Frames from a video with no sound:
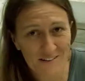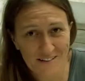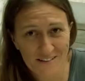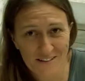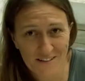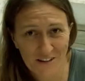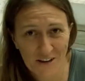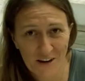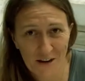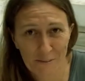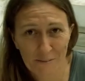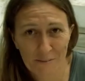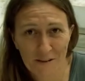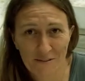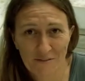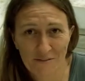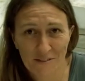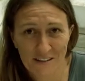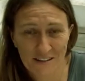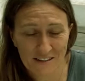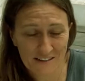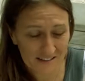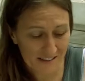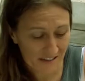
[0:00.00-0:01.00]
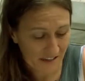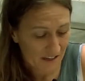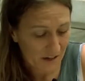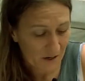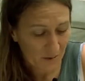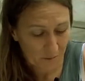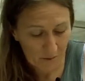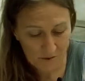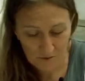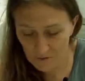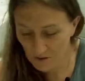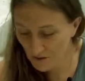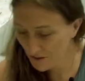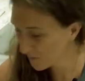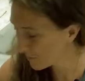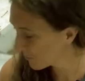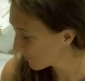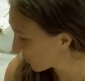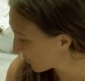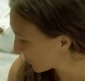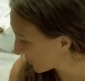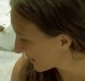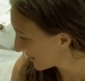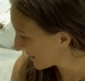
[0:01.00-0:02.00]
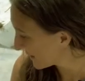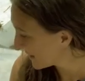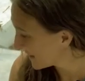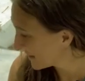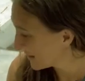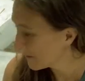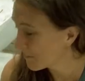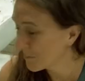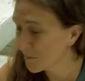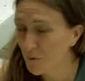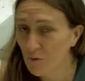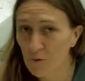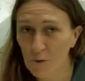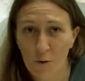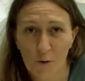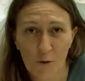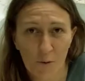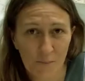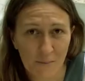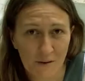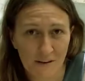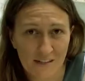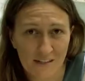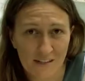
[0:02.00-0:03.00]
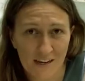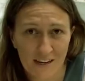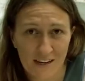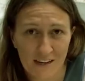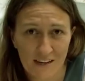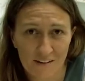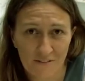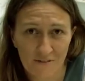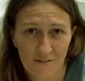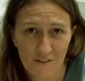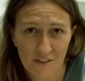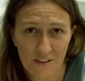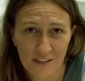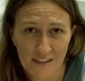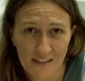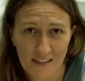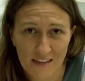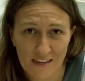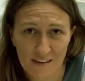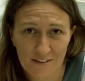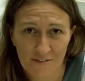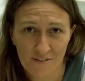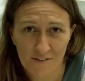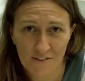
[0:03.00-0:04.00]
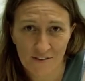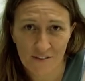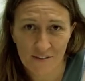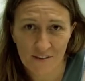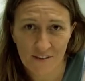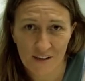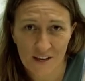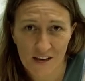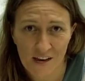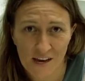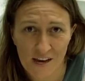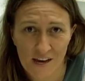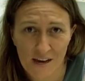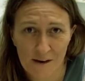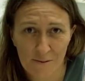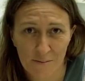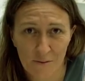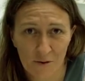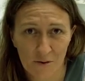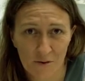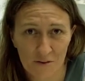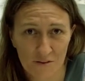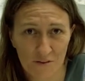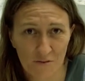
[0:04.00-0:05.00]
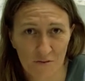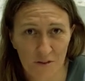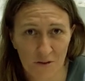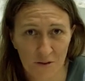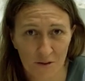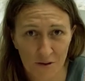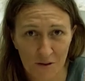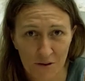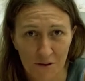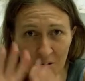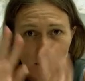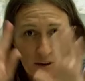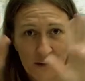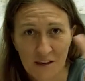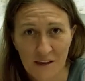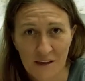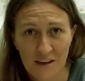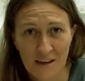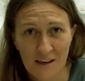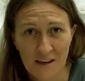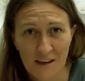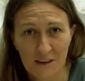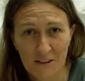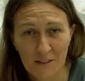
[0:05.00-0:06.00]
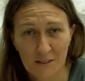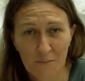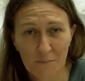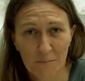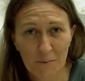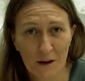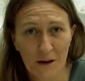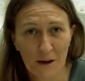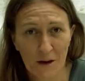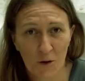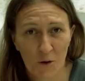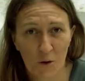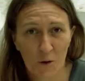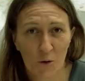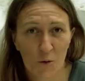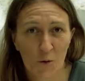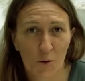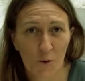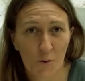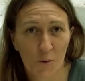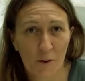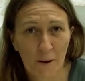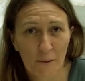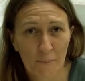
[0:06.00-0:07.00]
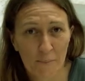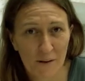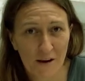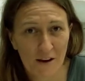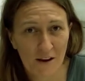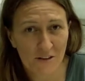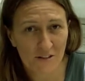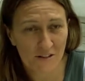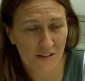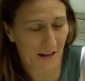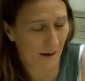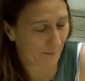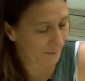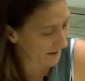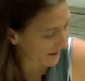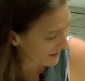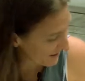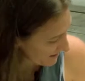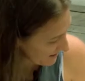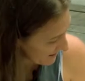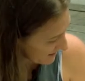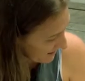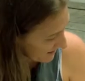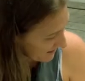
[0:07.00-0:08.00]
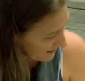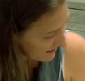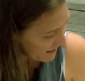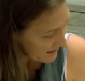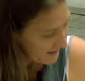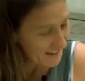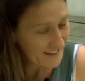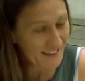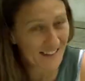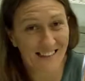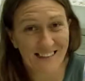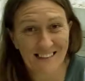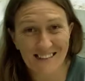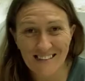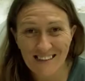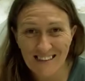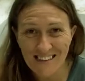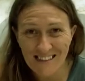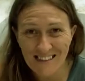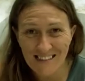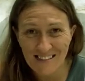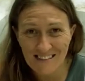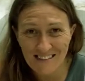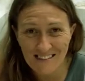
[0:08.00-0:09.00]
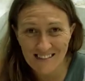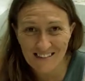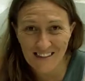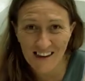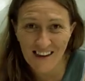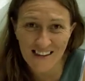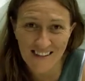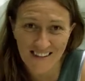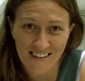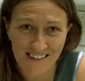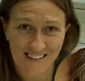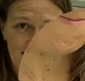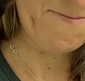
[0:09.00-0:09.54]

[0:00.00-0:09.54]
is the time, lovelies. We've got to get it in before midday for the leaves uh, because of the the bio biodynamics. So let's get this started.